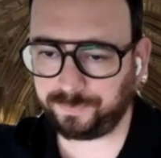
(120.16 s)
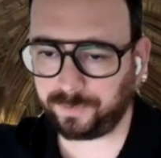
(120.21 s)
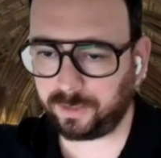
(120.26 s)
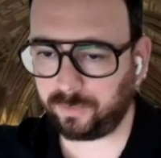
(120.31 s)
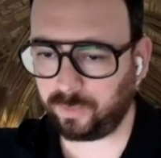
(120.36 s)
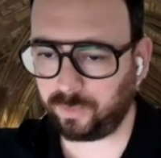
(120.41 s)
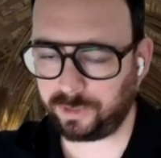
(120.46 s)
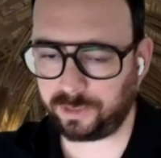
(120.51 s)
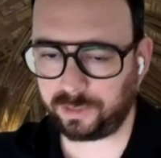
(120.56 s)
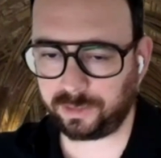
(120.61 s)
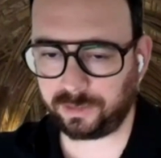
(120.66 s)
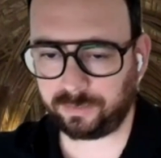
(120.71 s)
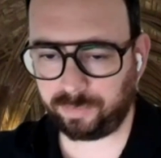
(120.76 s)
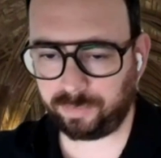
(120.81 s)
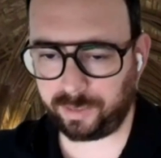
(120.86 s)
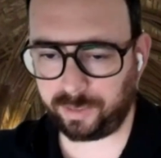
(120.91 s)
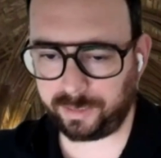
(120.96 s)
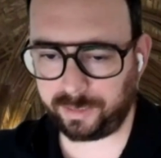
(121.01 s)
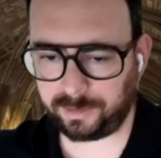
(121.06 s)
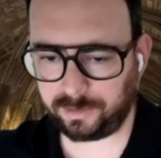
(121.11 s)
which
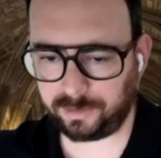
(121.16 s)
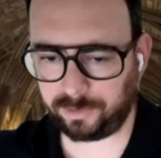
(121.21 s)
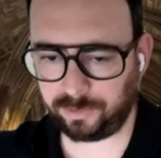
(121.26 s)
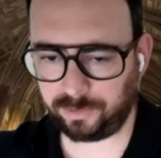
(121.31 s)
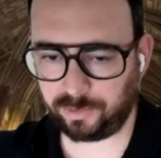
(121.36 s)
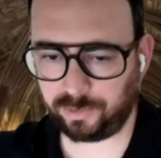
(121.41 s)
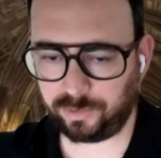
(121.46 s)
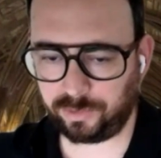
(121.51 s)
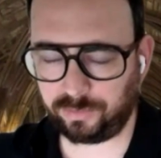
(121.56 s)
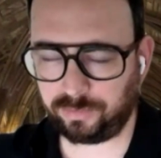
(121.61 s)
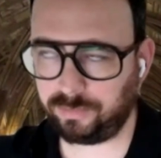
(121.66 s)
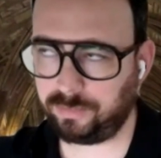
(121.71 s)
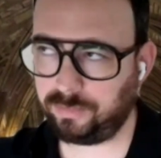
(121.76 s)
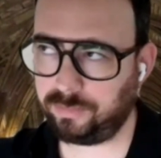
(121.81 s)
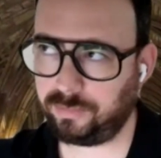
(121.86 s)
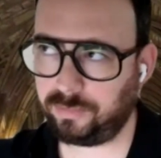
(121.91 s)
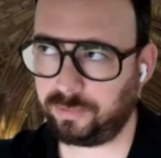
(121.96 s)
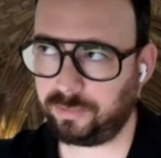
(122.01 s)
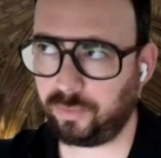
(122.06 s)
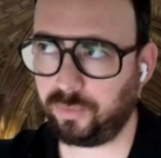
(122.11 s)
comprises your
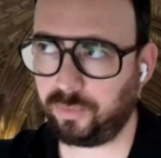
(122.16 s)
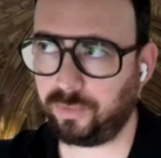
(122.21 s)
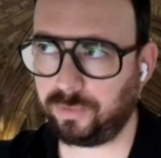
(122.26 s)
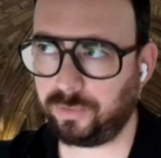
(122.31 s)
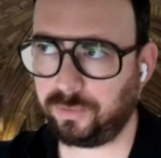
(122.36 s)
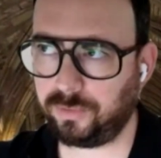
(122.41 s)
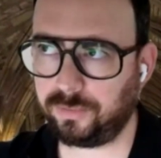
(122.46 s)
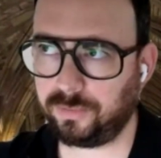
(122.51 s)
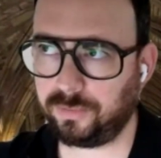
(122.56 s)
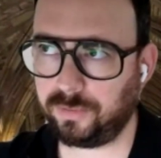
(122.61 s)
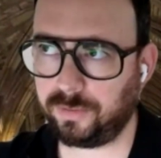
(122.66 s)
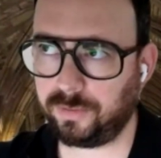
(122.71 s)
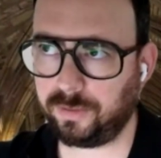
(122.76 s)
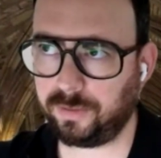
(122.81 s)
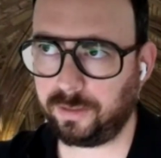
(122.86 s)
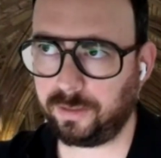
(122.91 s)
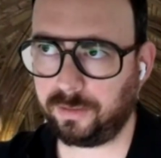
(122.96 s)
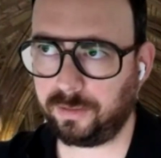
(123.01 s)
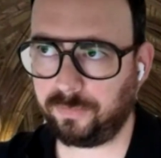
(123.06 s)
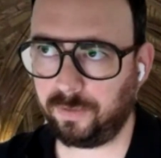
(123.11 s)
total
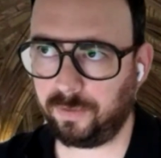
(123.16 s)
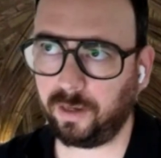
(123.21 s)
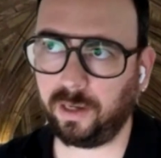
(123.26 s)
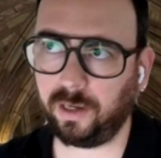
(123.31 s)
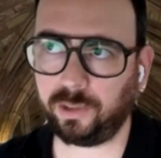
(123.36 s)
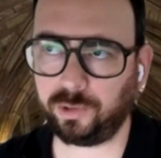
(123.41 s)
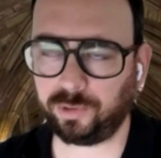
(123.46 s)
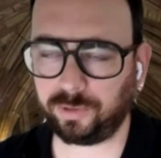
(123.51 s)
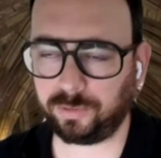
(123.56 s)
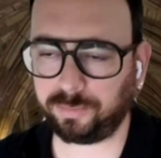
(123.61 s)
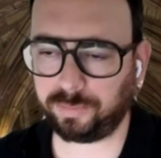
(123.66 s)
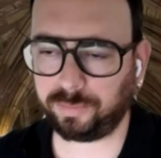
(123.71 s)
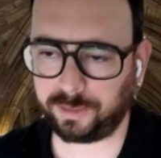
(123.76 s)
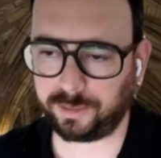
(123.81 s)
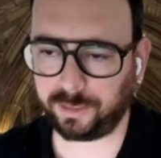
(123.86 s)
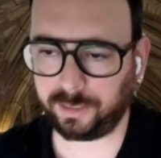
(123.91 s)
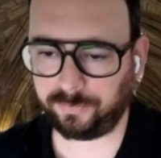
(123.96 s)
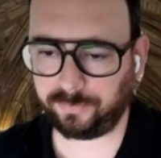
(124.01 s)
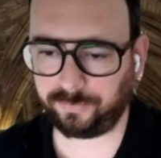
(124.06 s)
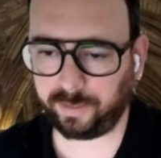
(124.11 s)

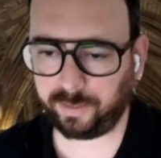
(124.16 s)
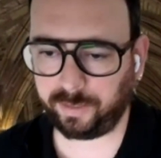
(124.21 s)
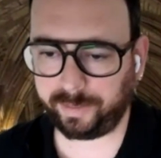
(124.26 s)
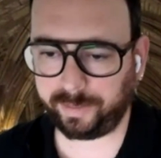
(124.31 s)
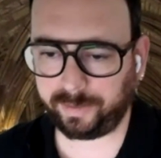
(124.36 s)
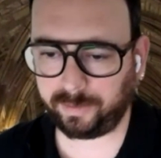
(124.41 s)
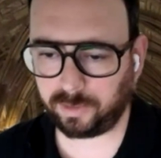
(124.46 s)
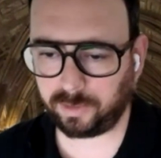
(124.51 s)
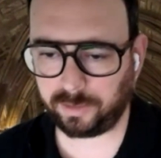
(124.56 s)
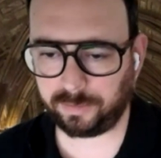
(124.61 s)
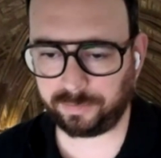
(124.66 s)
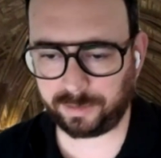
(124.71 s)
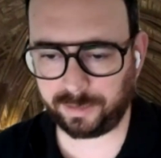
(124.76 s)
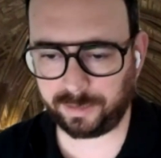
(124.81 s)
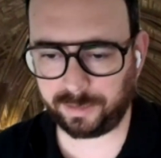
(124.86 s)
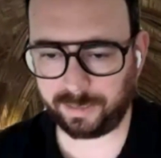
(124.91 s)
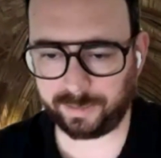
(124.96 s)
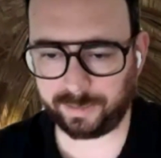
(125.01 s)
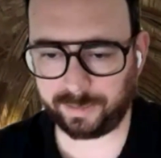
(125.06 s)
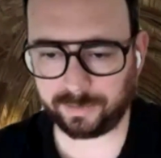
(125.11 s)
100% if you add them all up
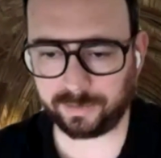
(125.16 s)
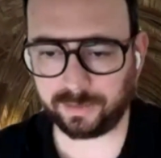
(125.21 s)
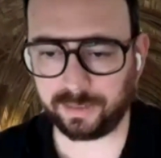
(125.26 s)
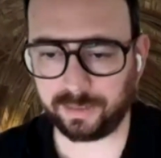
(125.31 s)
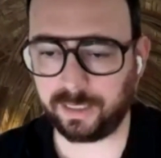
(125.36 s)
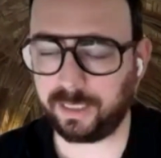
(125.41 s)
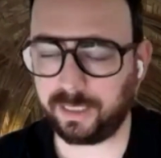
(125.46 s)
together,